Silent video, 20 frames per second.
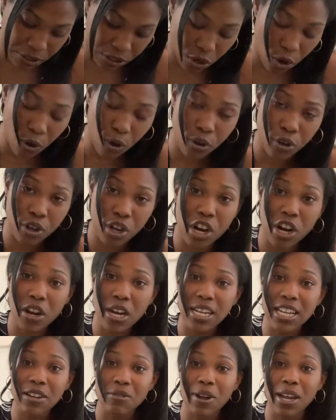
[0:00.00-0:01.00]
So
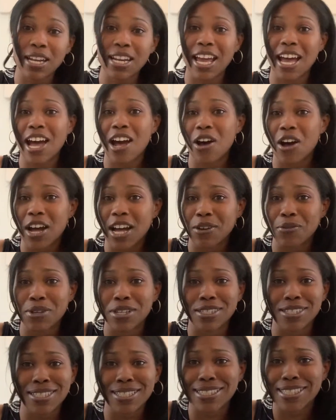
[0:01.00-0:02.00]
currently right now, we
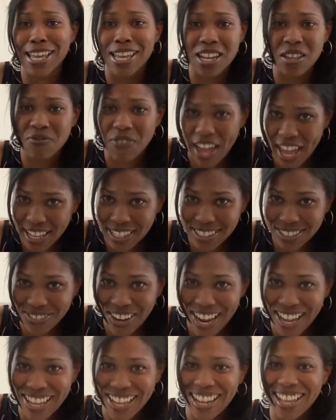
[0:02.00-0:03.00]
just stating facts,
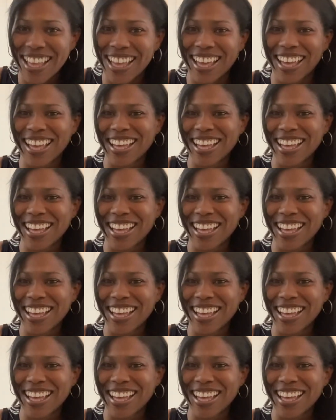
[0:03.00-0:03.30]
right?